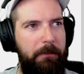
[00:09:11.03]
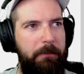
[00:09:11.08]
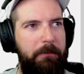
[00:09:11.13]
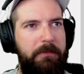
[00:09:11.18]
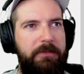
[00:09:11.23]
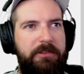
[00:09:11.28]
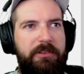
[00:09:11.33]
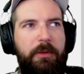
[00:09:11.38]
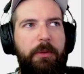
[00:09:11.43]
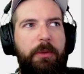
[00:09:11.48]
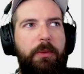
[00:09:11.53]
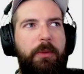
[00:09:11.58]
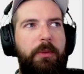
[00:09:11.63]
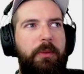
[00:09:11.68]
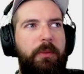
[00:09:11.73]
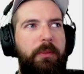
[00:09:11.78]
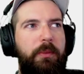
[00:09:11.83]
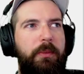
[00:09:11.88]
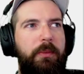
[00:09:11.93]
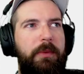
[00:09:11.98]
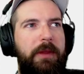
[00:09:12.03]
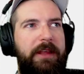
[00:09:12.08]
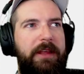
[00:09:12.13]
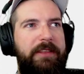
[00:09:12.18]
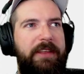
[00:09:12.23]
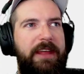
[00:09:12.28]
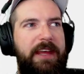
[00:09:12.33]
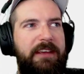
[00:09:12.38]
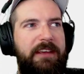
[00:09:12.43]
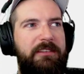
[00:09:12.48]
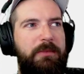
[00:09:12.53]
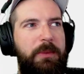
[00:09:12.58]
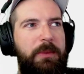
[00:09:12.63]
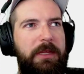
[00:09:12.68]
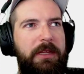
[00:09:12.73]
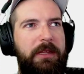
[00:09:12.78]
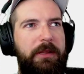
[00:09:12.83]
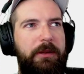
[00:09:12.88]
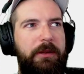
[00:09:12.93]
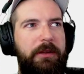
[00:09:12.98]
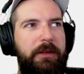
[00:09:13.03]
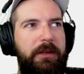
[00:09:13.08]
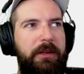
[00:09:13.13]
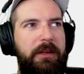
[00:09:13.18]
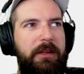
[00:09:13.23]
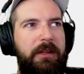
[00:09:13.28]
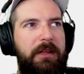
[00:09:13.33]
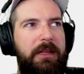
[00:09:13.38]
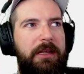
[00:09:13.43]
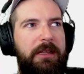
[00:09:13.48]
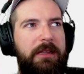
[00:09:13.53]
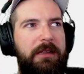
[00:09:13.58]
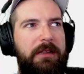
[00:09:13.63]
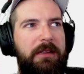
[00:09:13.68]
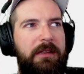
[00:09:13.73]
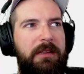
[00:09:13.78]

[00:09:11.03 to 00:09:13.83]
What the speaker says: So like the XPLoot here, I'll